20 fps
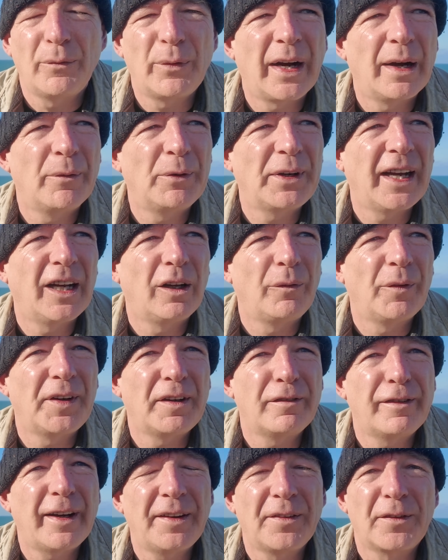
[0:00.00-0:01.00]
Why would he help the
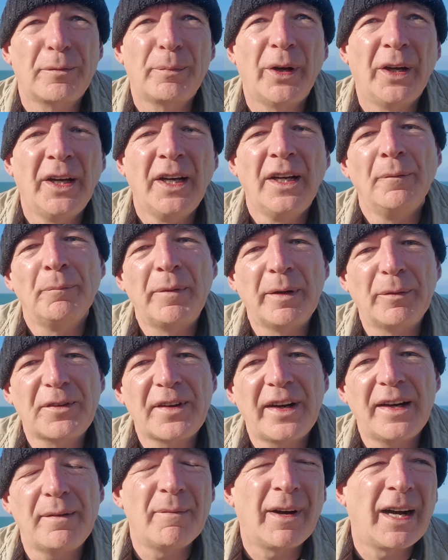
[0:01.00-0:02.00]
defence? But people
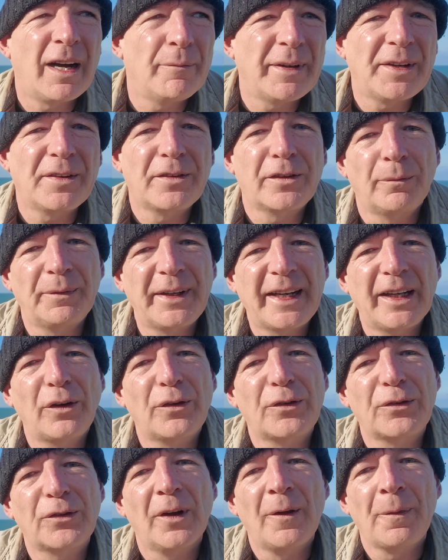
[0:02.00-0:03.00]
said it might have been somebody
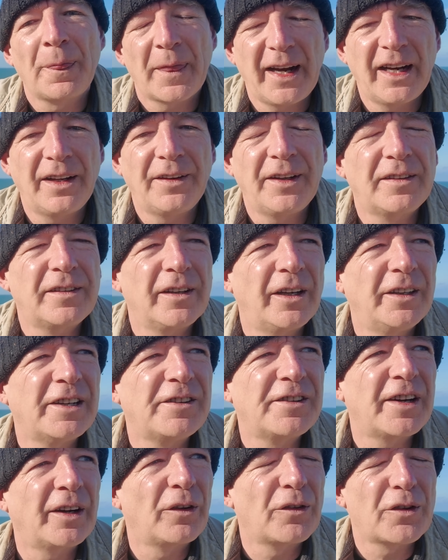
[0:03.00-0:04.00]
else in the Attorney
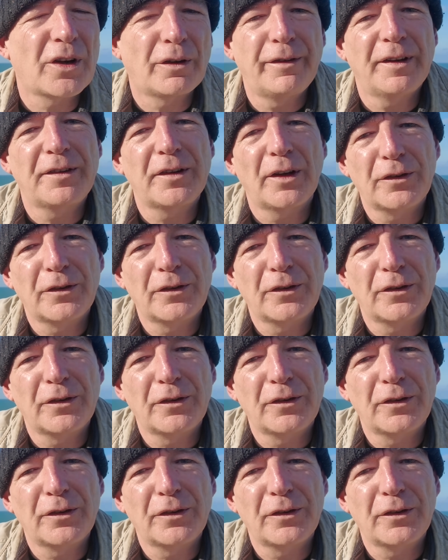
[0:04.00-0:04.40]
General's office,